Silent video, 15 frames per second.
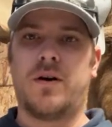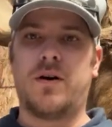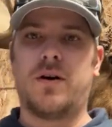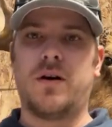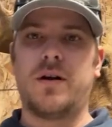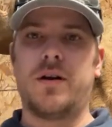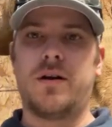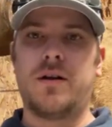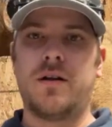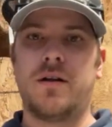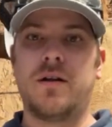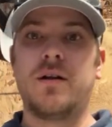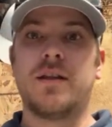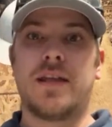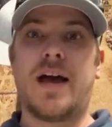on.
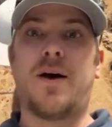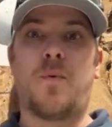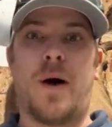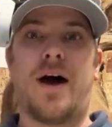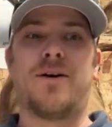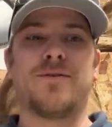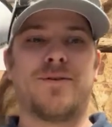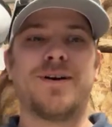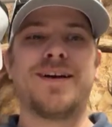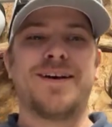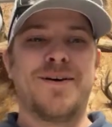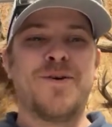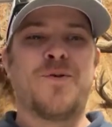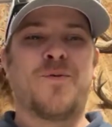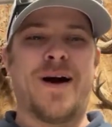Yeah, wow.
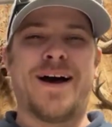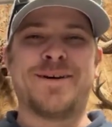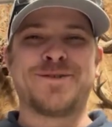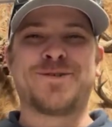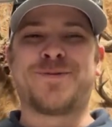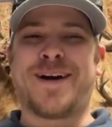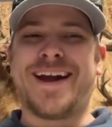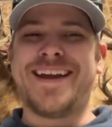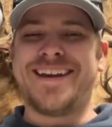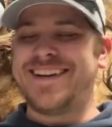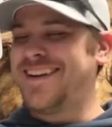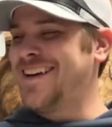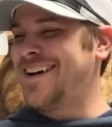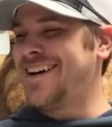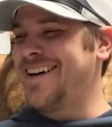Wow's right.
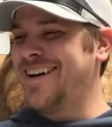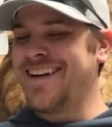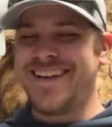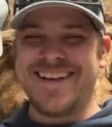I